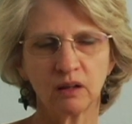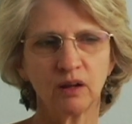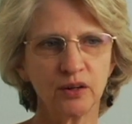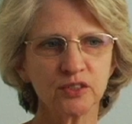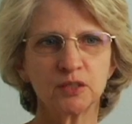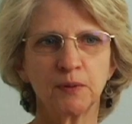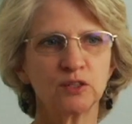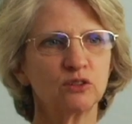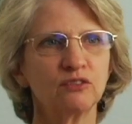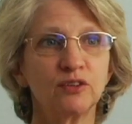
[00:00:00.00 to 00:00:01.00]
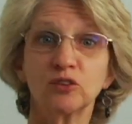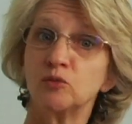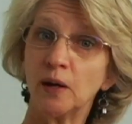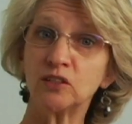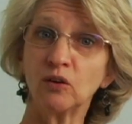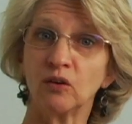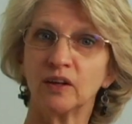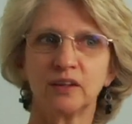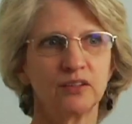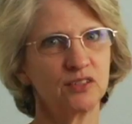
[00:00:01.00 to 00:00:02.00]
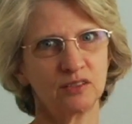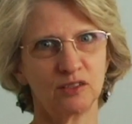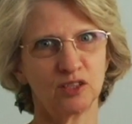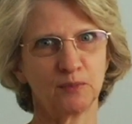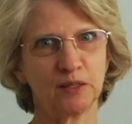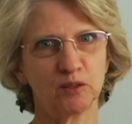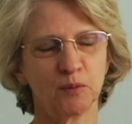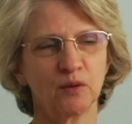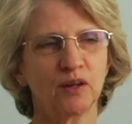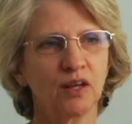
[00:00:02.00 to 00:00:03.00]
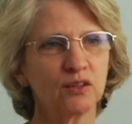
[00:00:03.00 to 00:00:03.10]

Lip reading: Hers is special. To feel special, she's indispensable.